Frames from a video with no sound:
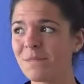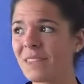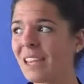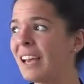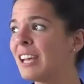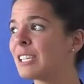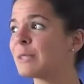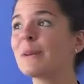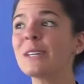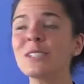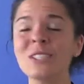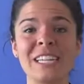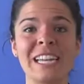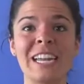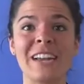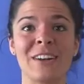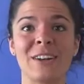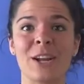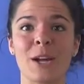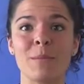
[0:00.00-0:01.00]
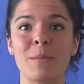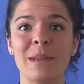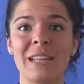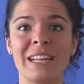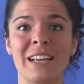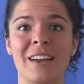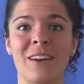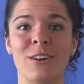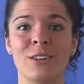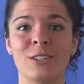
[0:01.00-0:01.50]
especially here in
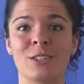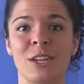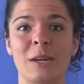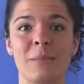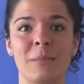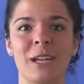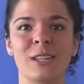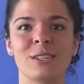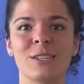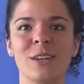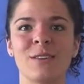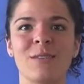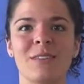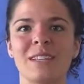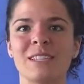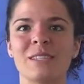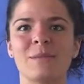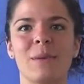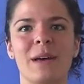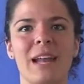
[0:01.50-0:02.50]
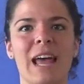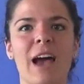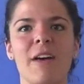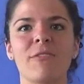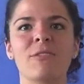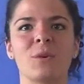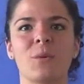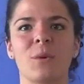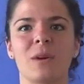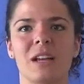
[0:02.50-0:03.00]
Armenia during my service, but
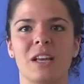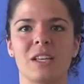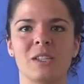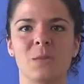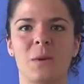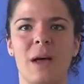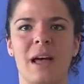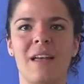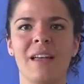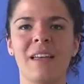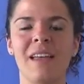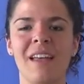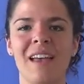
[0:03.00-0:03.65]
afterward as well.